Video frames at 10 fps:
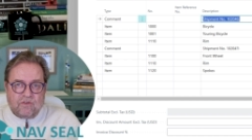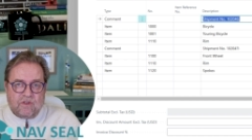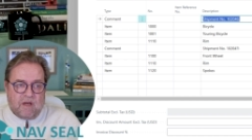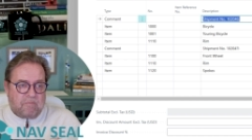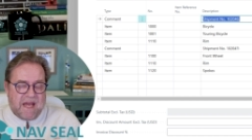
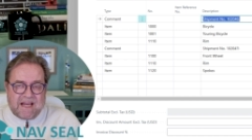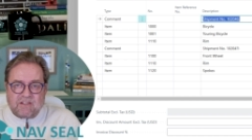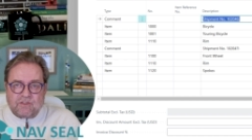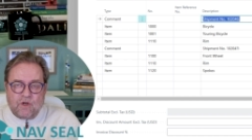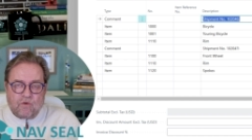a
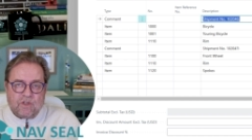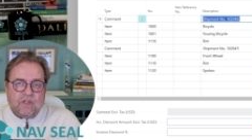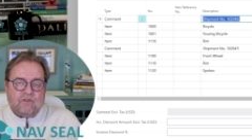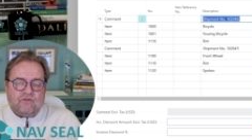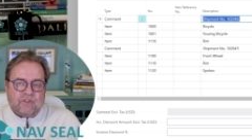package note
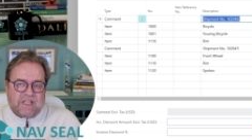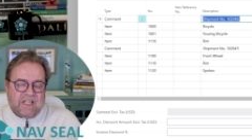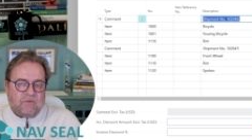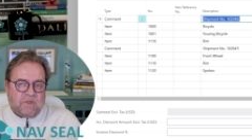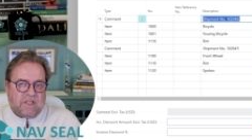
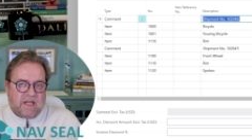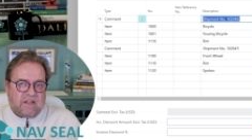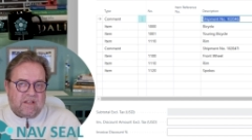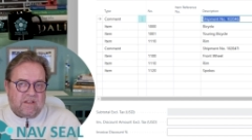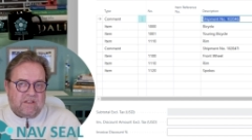together with
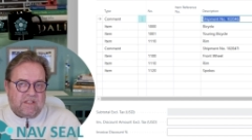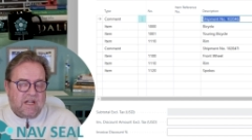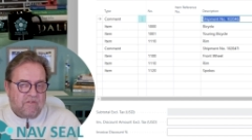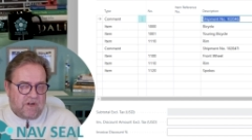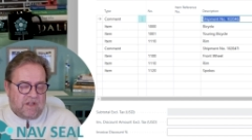that
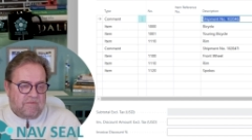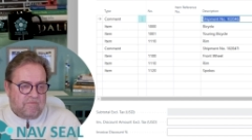delivery.